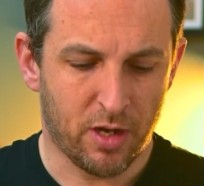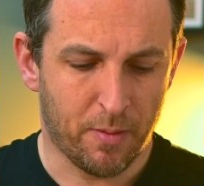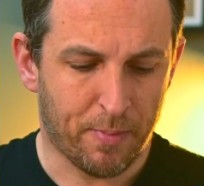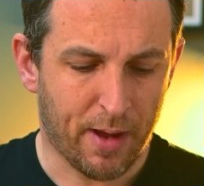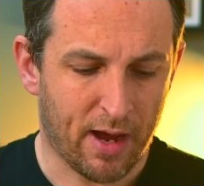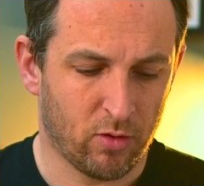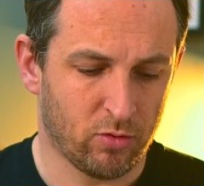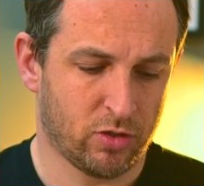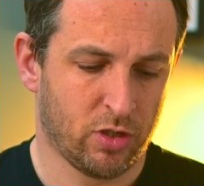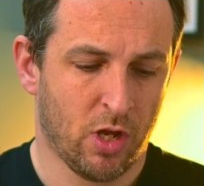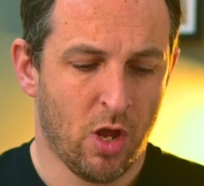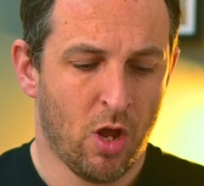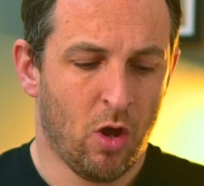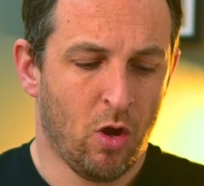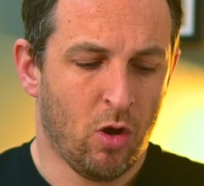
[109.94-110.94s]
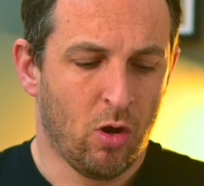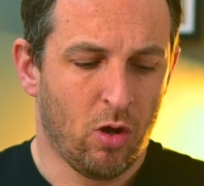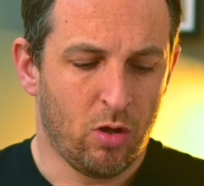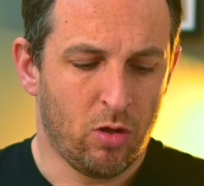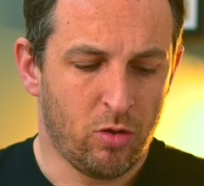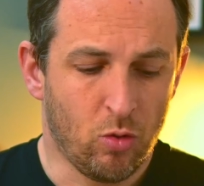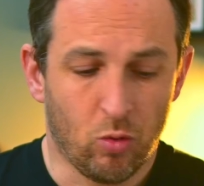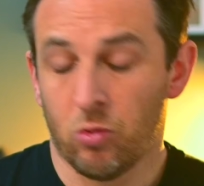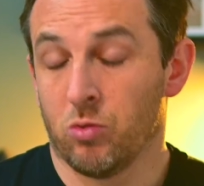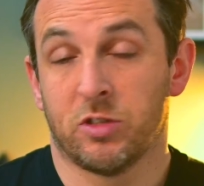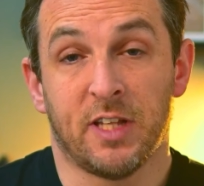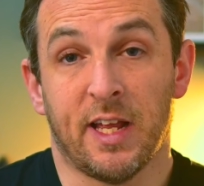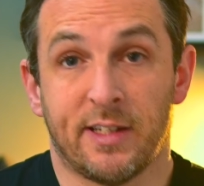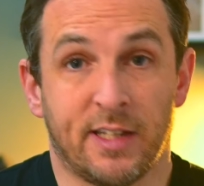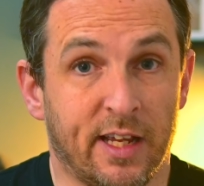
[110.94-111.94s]
about your
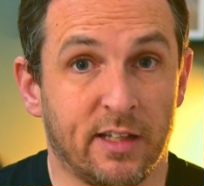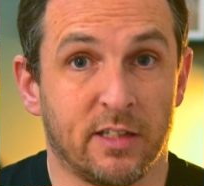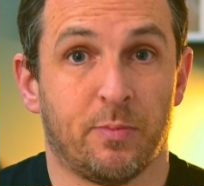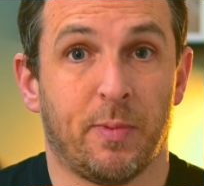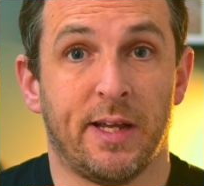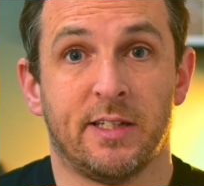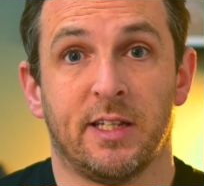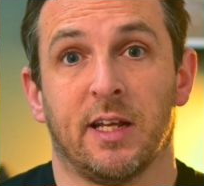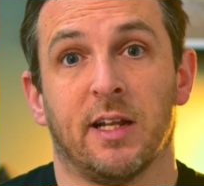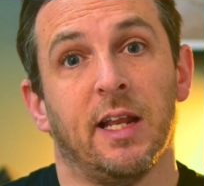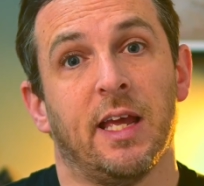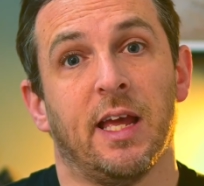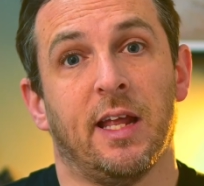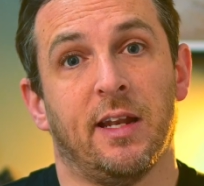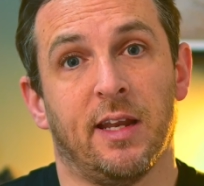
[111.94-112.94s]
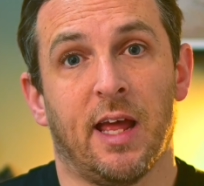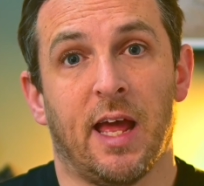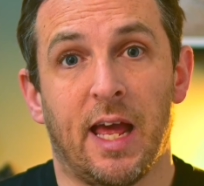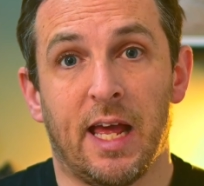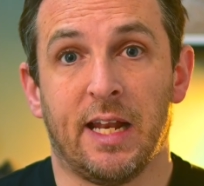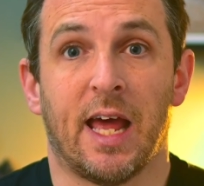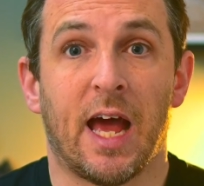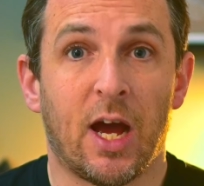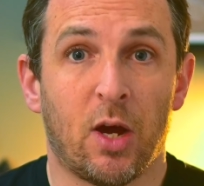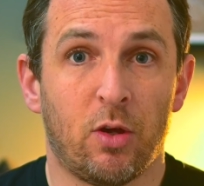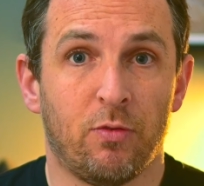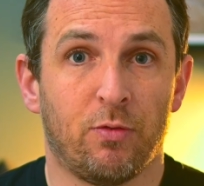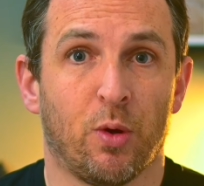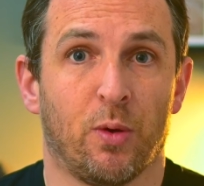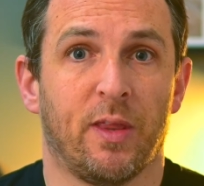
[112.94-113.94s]
settings, basically, and how
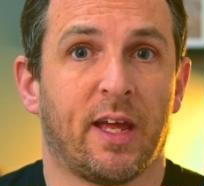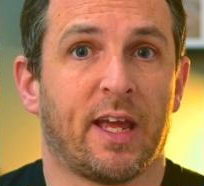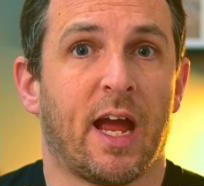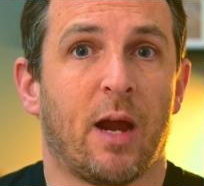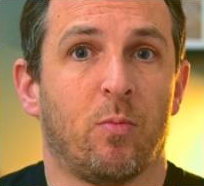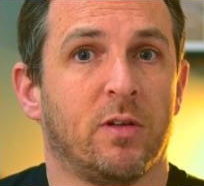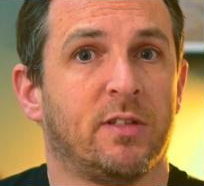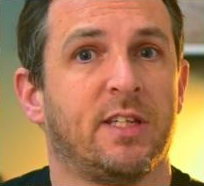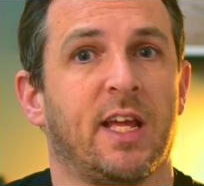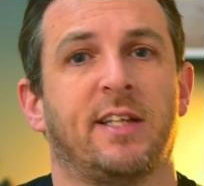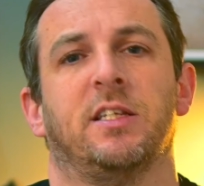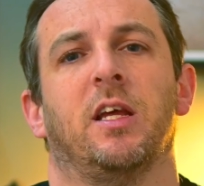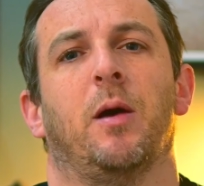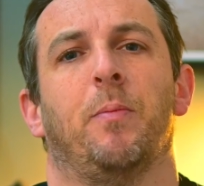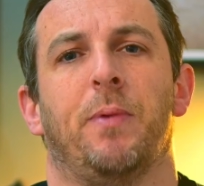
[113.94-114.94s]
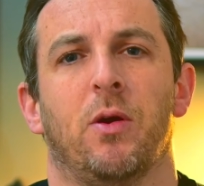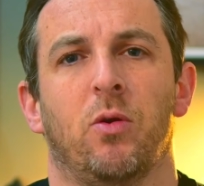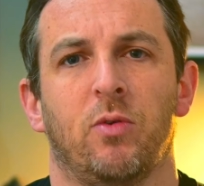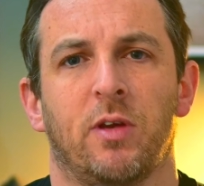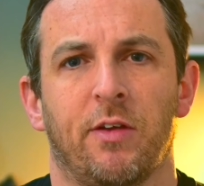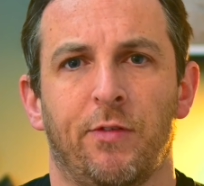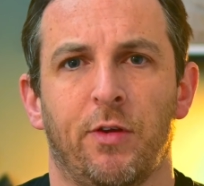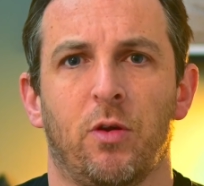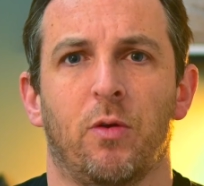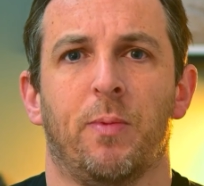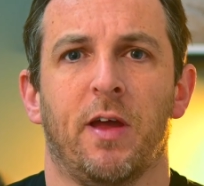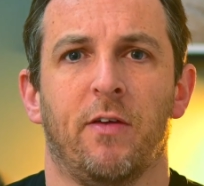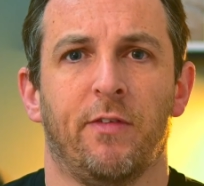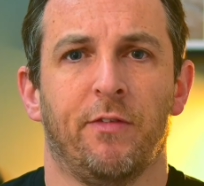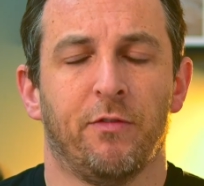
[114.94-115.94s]
you've got the camera set up. It will give you a
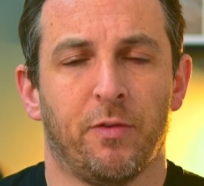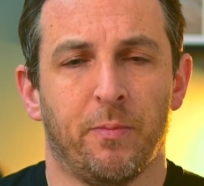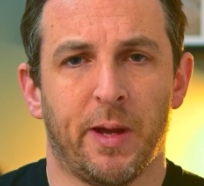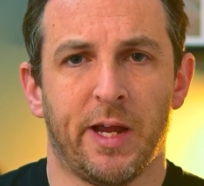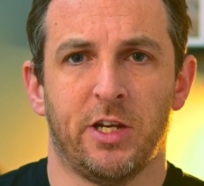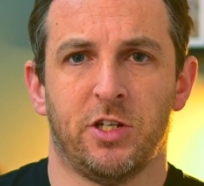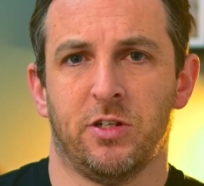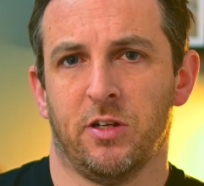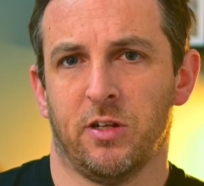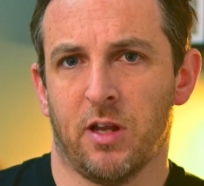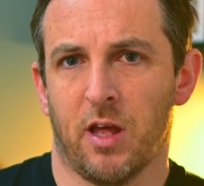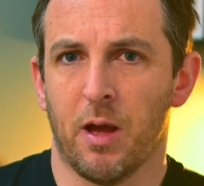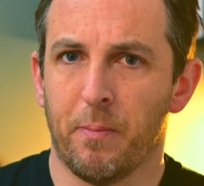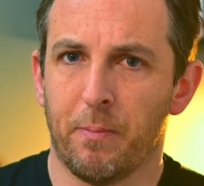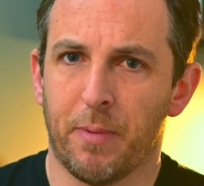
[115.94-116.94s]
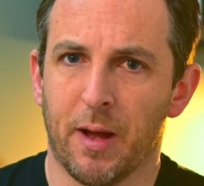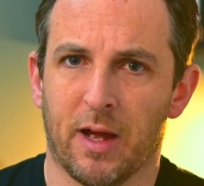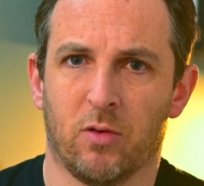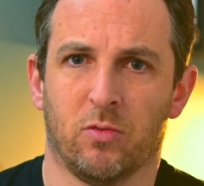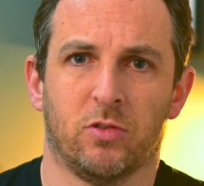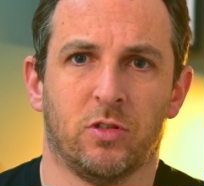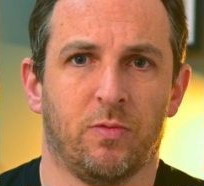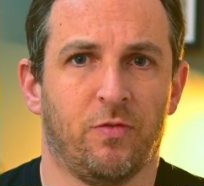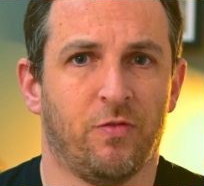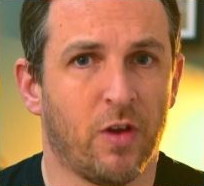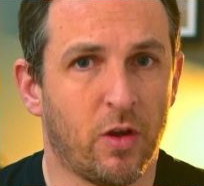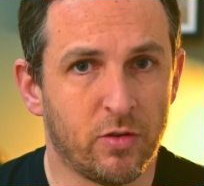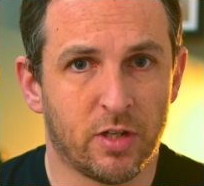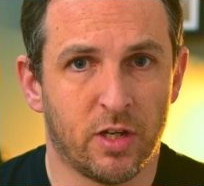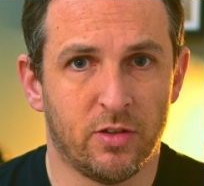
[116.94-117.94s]
bit of information about
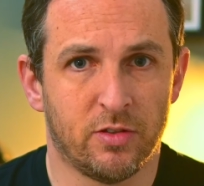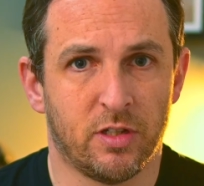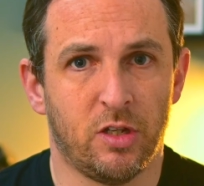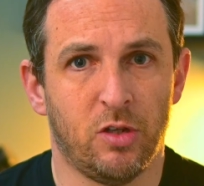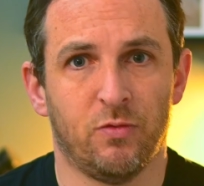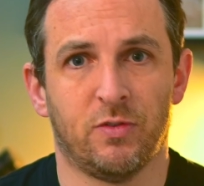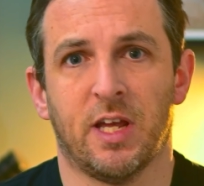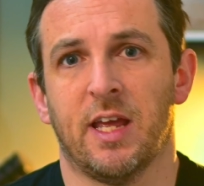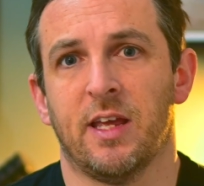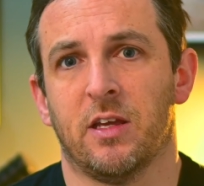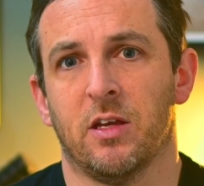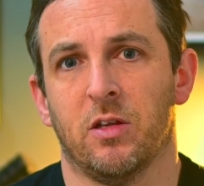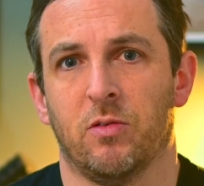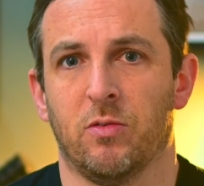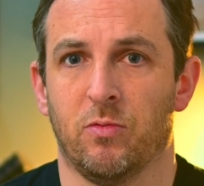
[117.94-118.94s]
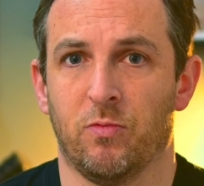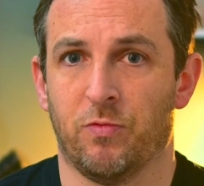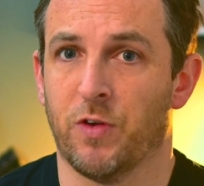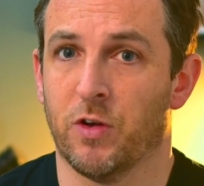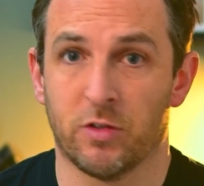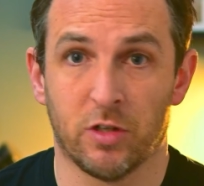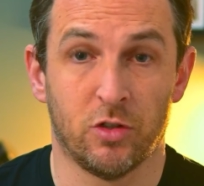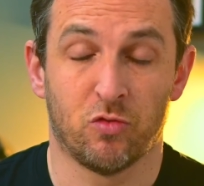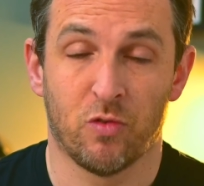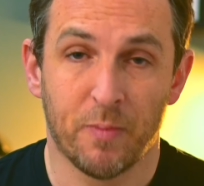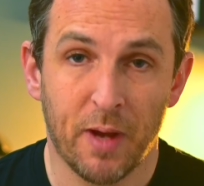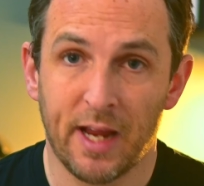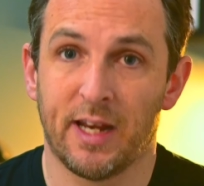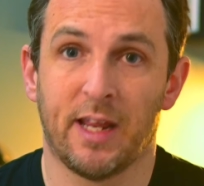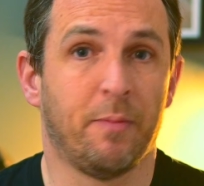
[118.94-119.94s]
photos that you've taken, photos
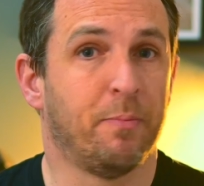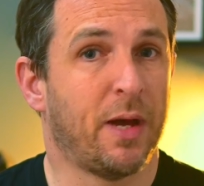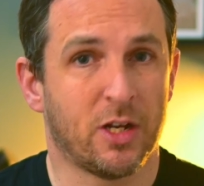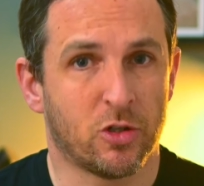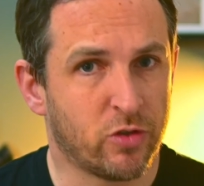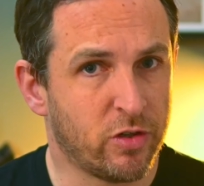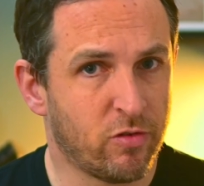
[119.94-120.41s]
remaining, battery